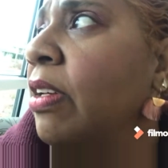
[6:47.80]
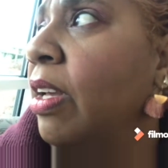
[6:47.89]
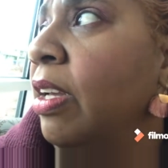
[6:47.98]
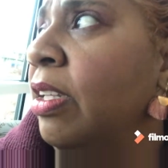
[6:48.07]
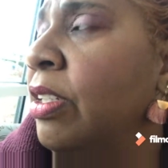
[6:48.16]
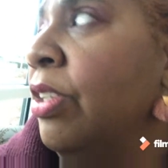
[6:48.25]

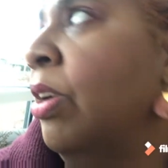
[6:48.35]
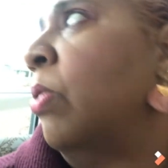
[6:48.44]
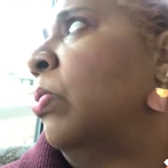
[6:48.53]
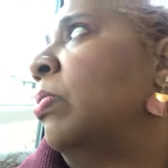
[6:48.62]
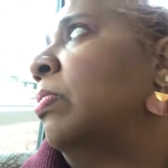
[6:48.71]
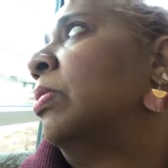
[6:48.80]
it
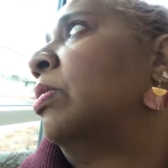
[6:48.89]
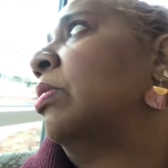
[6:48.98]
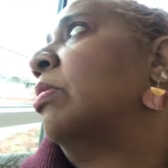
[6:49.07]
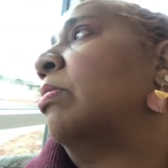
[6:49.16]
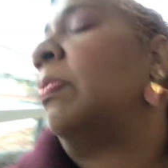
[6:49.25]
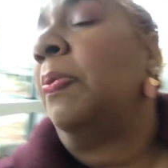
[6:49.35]
don't
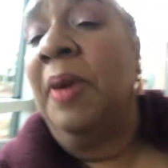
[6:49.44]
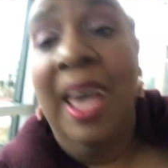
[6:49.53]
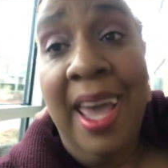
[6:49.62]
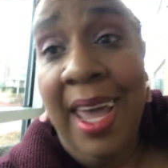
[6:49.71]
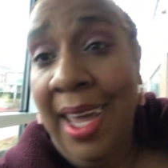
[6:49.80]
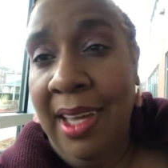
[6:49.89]

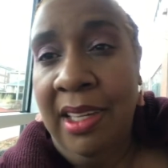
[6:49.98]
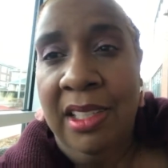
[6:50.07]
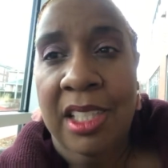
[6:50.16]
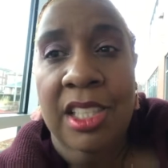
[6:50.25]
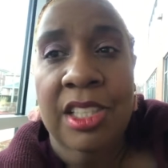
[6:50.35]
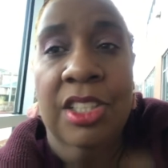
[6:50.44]
pay
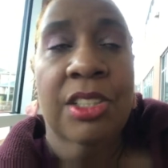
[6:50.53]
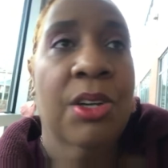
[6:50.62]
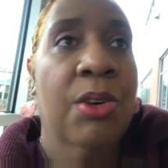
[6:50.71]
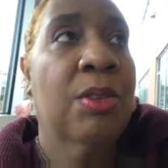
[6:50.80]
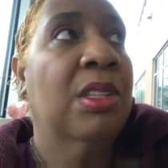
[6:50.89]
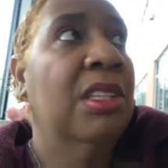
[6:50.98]
to
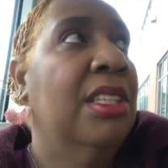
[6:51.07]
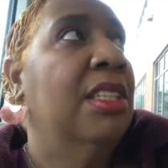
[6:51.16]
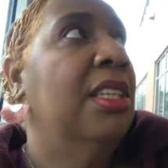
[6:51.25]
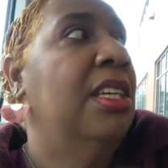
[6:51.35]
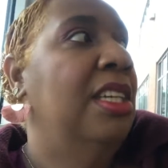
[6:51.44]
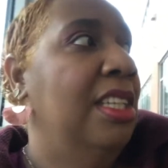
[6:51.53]
go look in
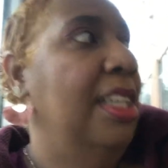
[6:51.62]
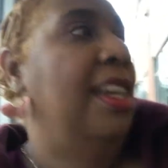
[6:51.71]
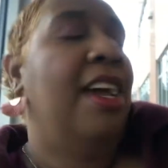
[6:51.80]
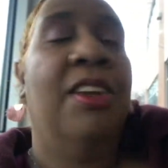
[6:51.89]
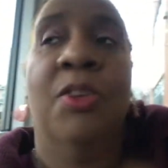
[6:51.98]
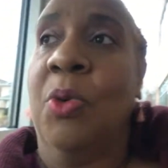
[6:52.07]
any
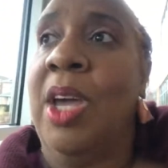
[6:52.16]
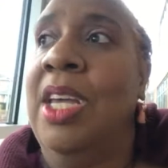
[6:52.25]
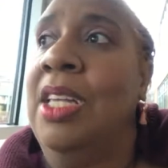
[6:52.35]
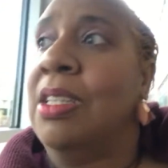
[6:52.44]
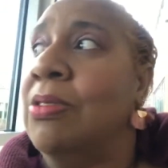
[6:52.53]
kind of way.